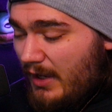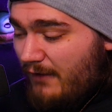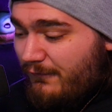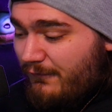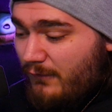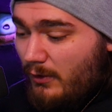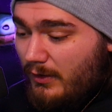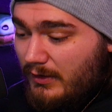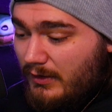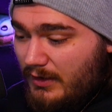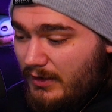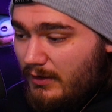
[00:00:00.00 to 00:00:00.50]

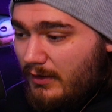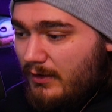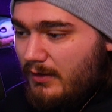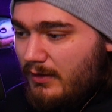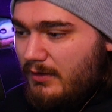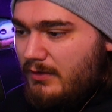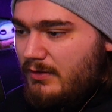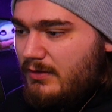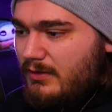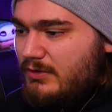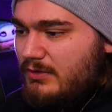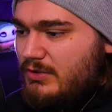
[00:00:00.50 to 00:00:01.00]

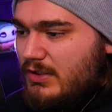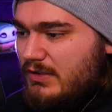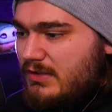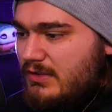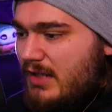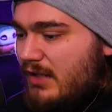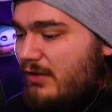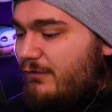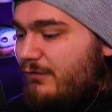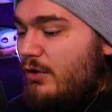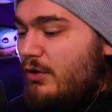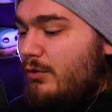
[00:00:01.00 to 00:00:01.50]
Frogadier, just
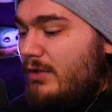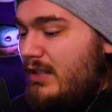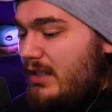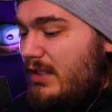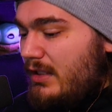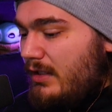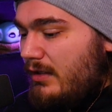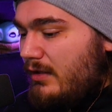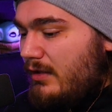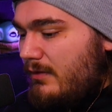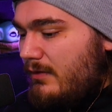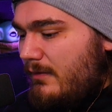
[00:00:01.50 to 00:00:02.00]
not the
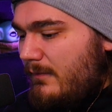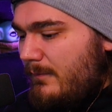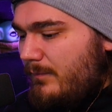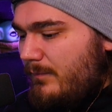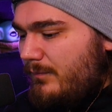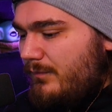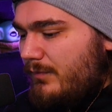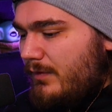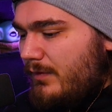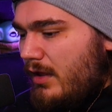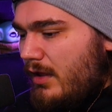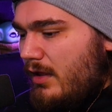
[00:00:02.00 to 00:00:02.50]
Froakie.
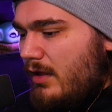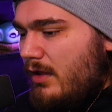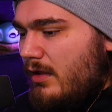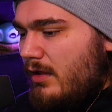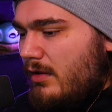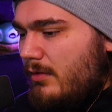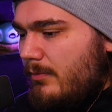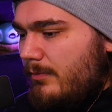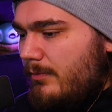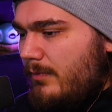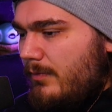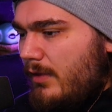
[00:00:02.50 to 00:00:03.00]

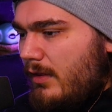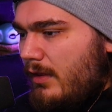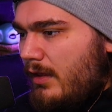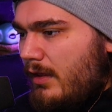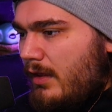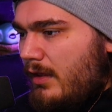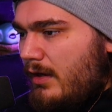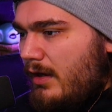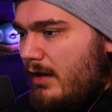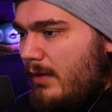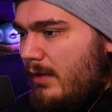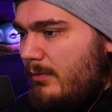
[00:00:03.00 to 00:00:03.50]

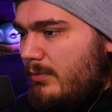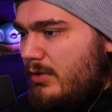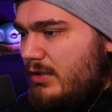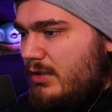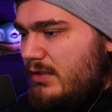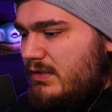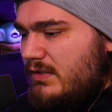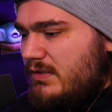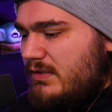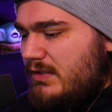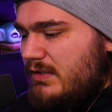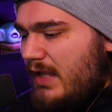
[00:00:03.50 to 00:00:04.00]
And I'm
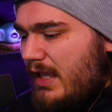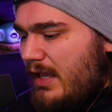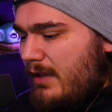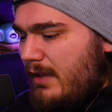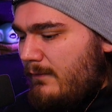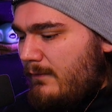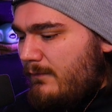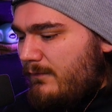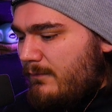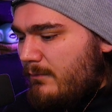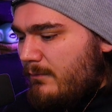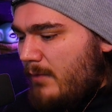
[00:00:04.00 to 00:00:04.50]
gonna
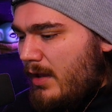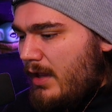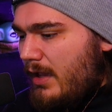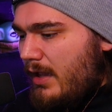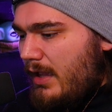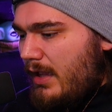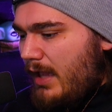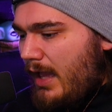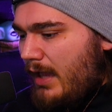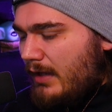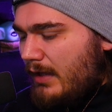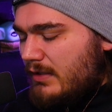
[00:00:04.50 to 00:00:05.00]
save
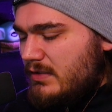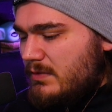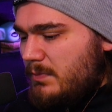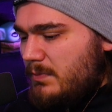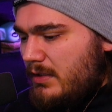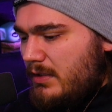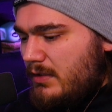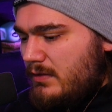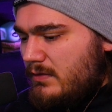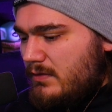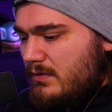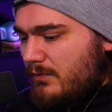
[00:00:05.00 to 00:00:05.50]
my X
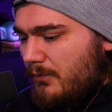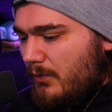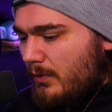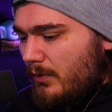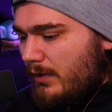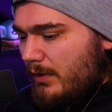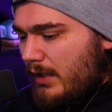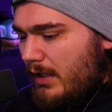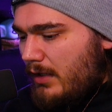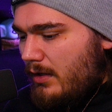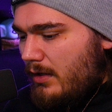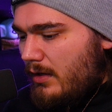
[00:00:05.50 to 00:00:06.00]
speeds for
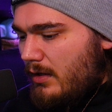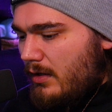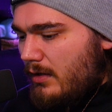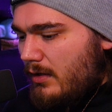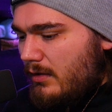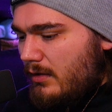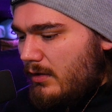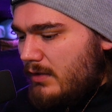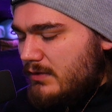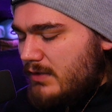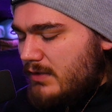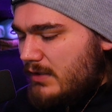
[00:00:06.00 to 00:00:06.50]
later
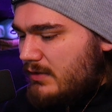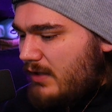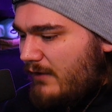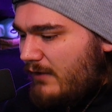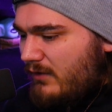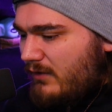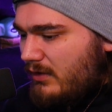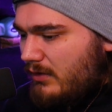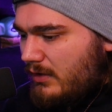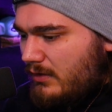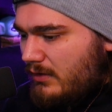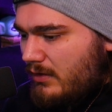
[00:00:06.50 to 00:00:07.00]
because I
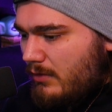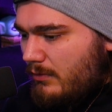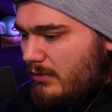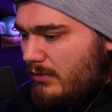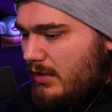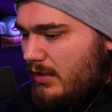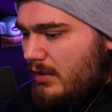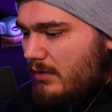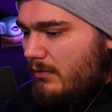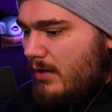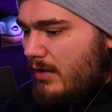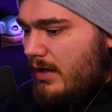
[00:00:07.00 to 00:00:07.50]
definitely don't
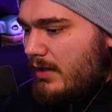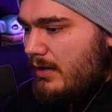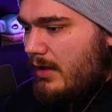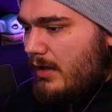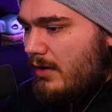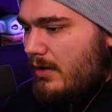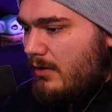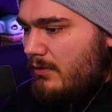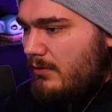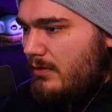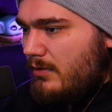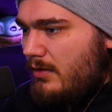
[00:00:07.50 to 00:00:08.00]
need it right
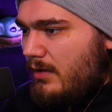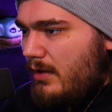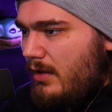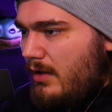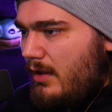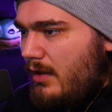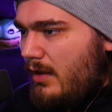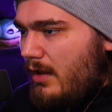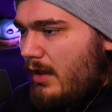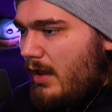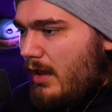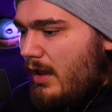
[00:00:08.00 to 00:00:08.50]
now.
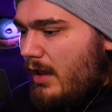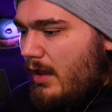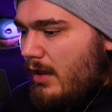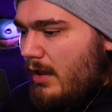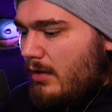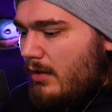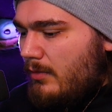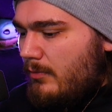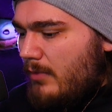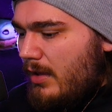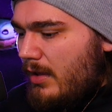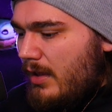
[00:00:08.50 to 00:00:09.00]

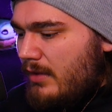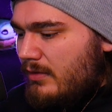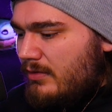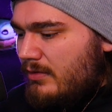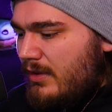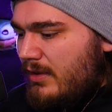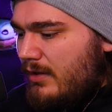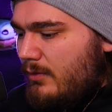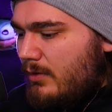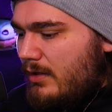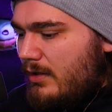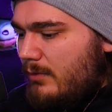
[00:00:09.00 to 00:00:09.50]
I
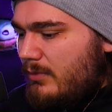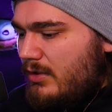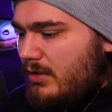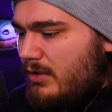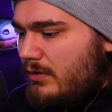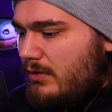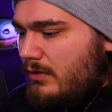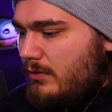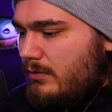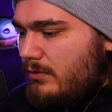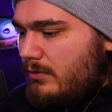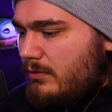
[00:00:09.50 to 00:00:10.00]
think what I'm gonna
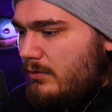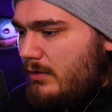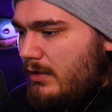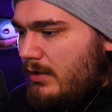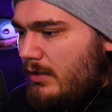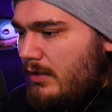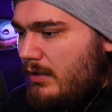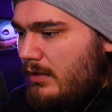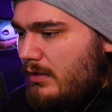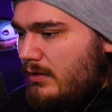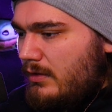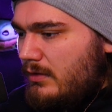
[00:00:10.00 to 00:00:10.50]
do
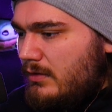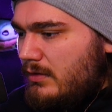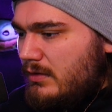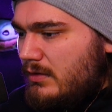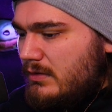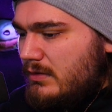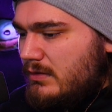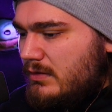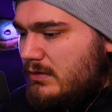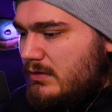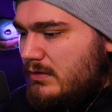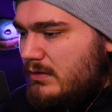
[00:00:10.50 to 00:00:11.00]

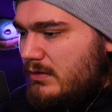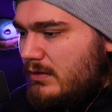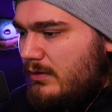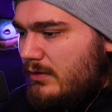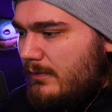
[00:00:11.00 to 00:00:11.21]
is